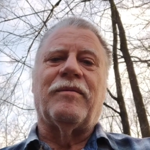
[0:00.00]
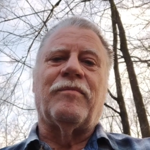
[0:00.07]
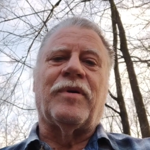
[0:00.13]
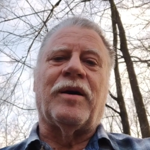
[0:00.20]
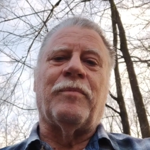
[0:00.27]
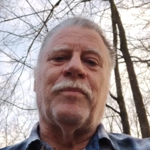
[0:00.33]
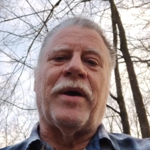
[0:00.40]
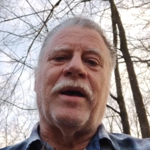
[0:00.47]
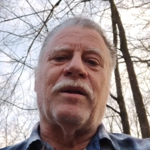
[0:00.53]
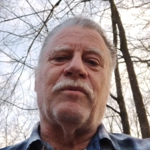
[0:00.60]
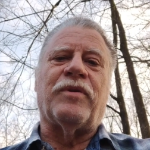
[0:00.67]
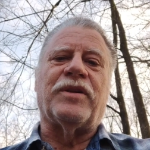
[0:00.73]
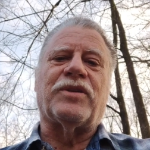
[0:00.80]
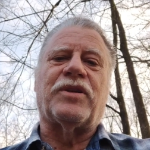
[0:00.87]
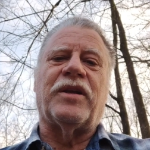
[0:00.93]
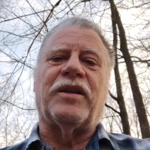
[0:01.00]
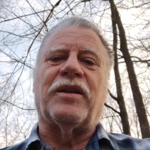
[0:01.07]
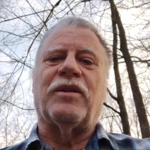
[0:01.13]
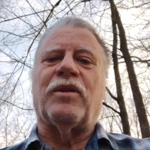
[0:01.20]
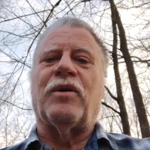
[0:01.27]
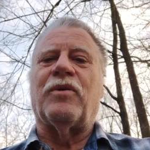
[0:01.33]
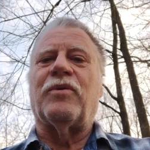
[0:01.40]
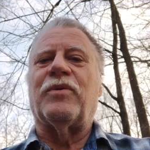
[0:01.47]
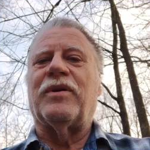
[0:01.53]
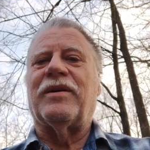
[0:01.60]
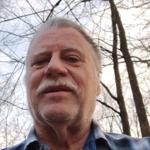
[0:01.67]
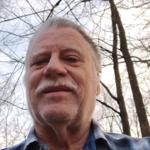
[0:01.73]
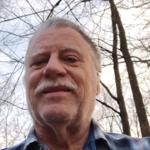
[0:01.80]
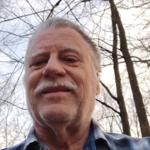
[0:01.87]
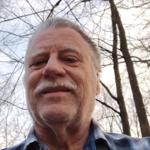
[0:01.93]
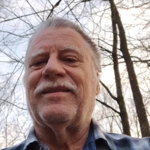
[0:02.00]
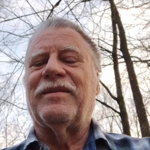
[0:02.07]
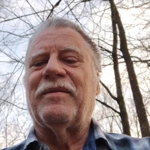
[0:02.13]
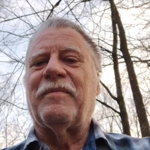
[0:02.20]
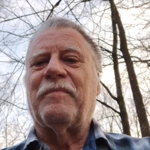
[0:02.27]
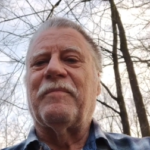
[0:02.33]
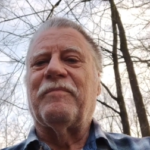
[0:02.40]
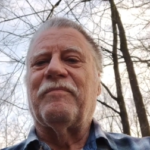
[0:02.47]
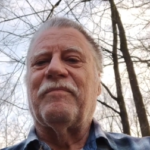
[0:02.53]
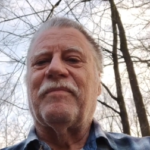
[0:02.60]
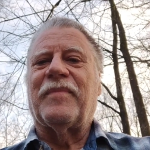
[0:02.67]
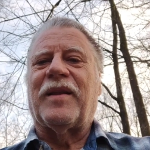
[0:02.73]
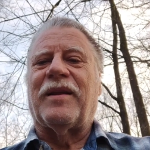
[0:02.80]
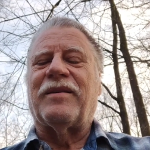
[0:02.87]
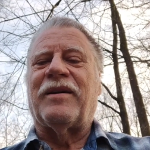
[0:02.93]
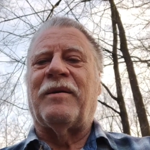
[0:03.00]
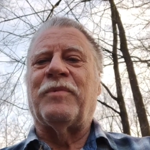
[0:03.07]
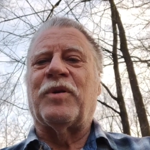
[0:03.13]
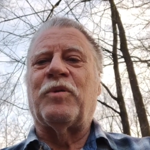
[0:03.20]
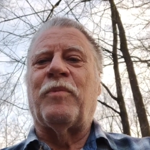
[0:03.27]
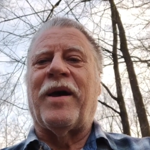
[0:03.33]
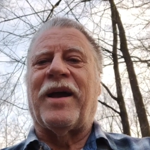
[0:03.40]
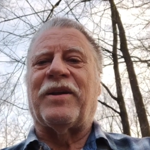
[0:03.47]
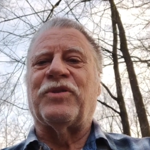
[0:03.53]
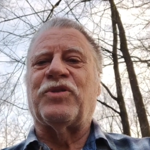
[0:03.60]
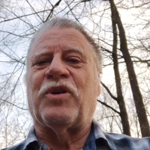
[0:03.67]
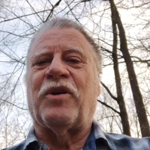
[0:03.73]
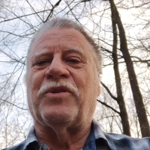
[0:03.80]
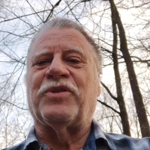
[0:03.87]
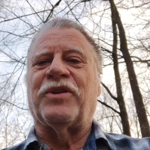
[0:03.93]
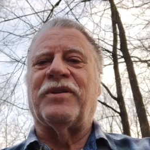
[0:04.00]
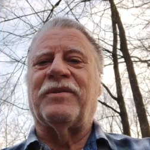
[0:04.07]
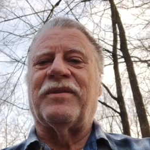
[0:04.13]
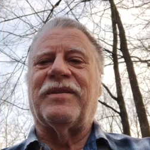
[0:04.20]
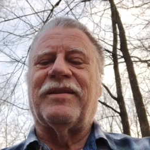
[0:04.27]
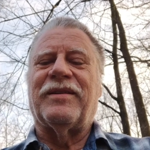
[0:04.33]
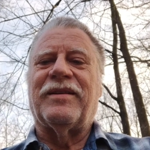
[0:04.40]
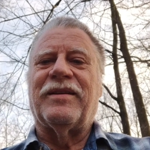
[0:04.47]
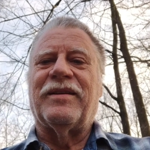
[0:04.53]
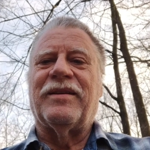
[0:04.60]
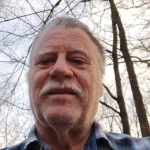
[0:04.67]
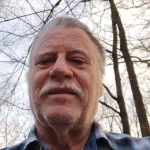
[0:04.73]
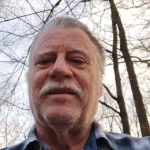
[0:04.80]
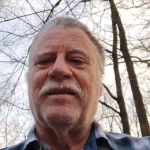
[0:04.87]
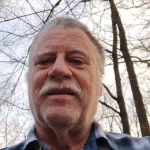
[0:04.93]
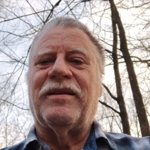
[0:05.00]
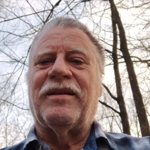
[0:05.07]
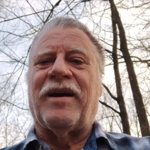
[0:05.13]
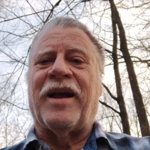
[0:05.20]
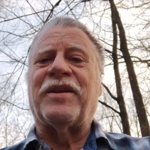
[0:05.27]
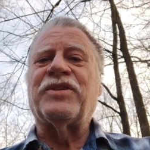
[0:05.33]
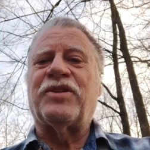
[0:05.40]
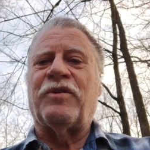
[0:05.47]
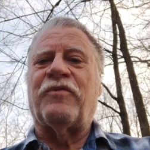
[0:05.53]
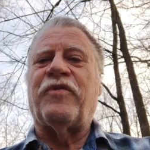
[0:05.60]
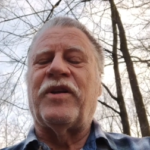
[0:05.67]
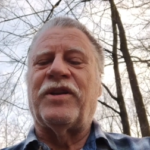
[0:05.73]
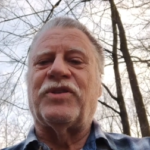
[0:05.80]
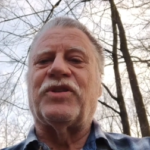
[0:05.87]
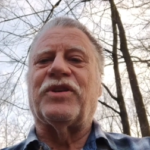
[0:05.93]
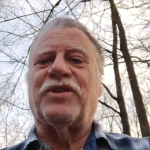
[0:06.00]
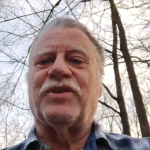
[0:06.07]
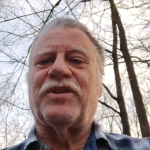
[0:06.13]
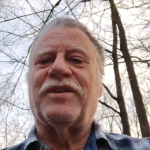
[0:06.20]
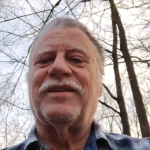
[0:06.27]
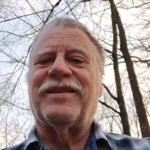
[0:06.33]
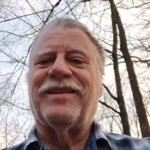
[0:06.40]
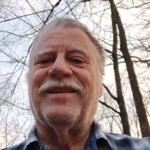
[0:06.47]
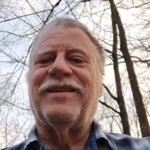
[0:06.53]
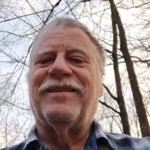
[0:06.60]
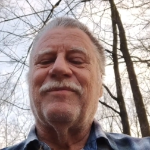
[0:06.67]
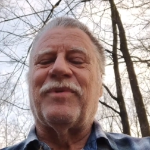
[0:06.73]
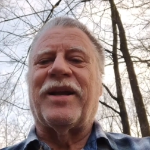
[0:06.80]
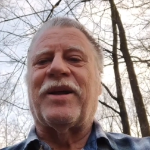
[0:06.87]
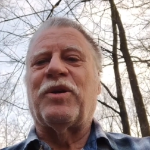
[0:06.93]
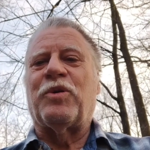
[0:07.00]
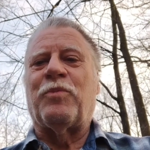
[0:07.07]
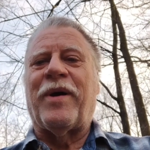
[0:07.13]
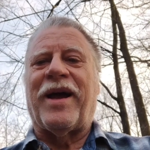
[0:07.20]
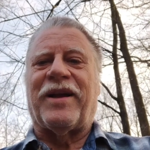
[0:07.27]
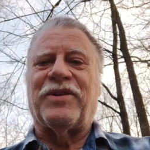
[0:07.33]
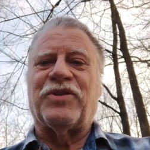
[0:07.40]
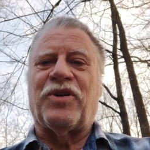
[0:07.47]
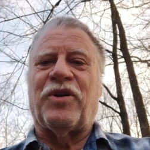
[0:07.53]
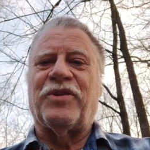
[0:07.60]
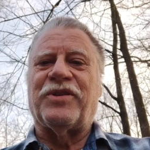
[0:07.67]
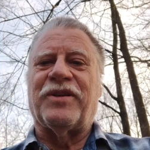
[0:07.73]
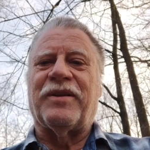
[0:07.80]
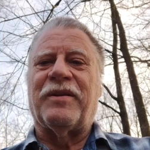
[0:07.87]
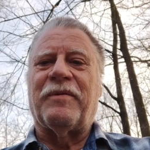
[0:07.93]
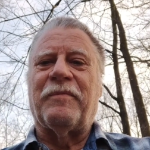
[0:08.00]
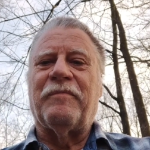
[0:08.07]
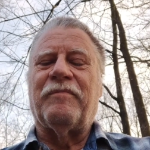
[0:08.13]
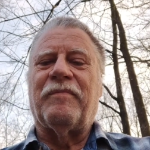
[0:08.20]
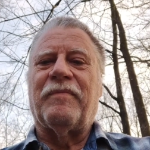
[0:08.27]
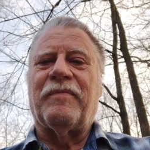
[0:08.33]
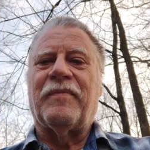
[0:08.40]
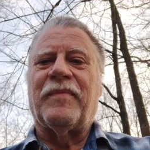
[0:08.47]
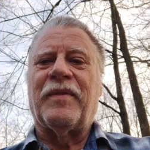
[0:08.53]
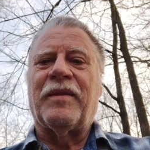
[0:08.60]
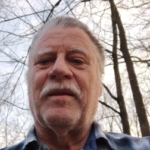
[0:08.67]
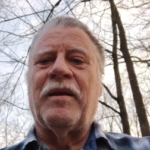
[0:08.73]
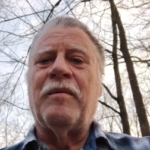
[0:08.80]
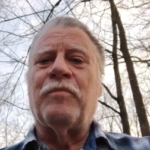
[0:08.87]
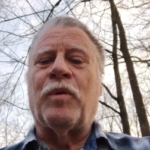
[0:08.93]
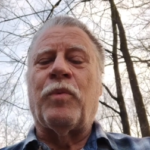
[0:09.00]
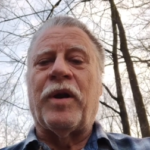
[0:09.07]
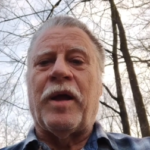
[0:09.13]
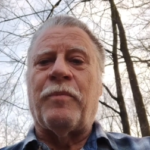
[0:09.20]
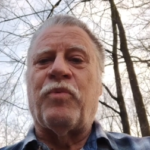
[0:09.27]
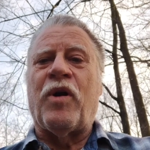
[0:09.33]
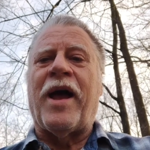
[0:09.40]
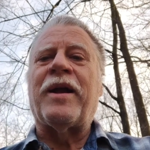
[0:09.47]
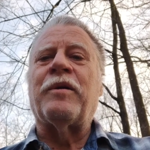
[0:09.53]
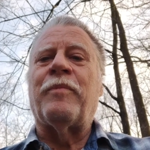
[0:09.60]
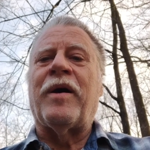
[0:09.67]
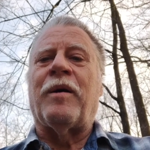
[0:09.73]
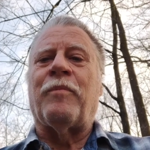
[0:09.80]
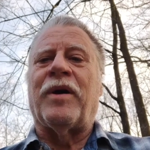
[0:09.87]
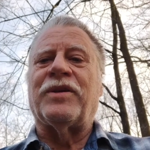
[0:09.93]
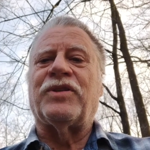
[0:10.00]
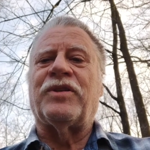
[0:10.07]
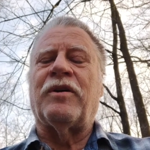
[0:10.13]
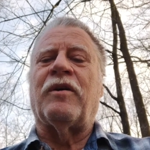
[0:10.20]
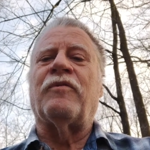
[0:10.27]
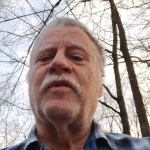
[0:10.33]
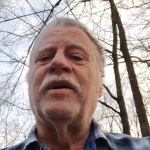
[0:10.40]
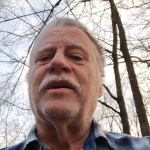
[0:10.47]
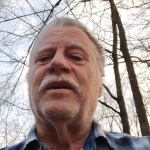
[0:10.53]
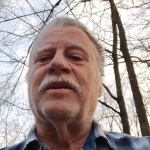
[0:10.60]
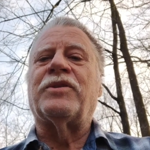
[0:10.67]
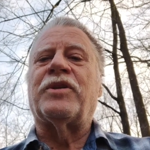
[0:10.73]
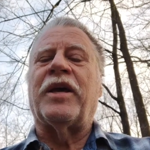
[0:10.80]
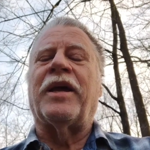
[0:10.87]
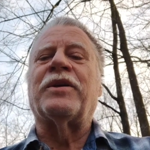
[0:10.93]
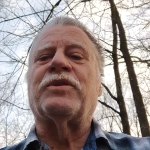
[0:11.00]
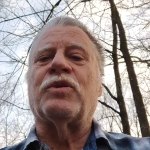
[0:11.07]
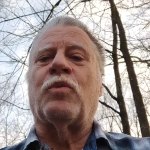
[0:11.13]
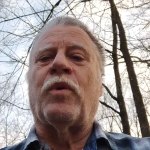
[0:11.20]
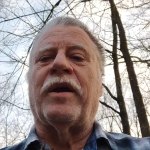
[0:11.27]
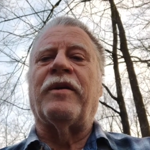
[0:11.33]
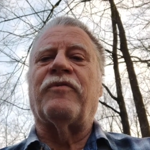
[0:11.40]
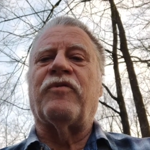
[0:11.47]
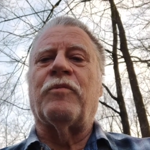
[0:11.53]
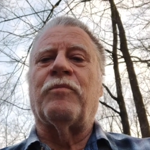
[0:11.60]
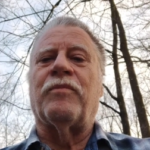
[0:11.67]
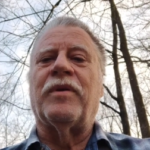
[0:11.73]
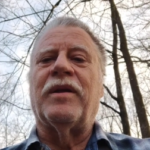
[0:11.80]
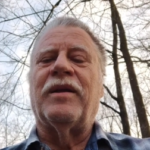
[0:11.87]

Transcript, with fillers: My battery is getting low. Time to go back and charge it. I can still finish this, but I go back and charge it. But when I brag about myself, it takes away from